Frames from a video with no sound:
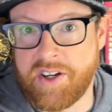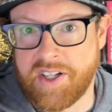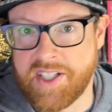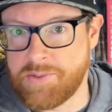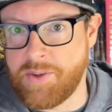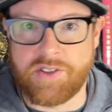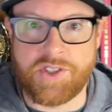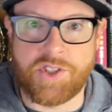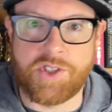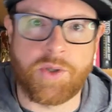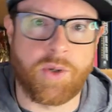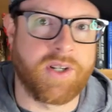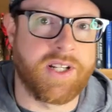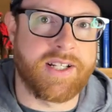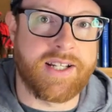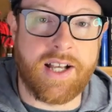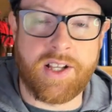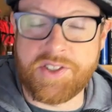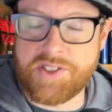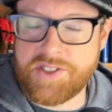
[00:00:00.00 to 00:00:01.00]
whether it's
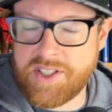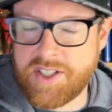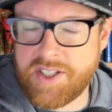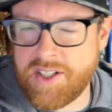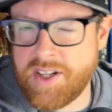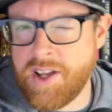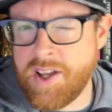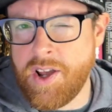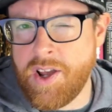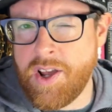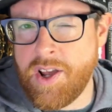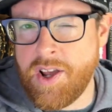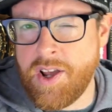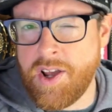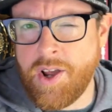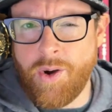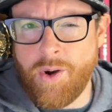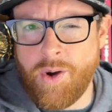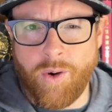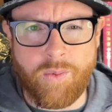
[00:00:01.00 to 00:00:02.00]
Jordy Nelson or
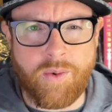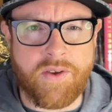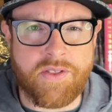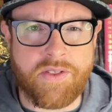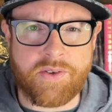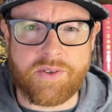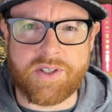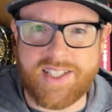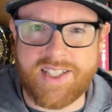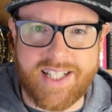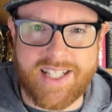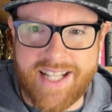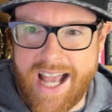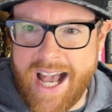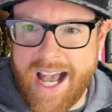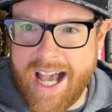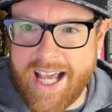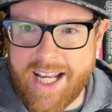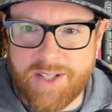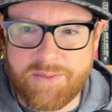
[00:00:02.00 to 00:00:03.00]
whether it's Devontae
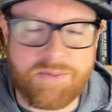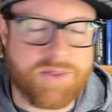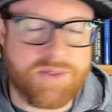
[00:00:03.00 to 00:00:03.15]
Adams.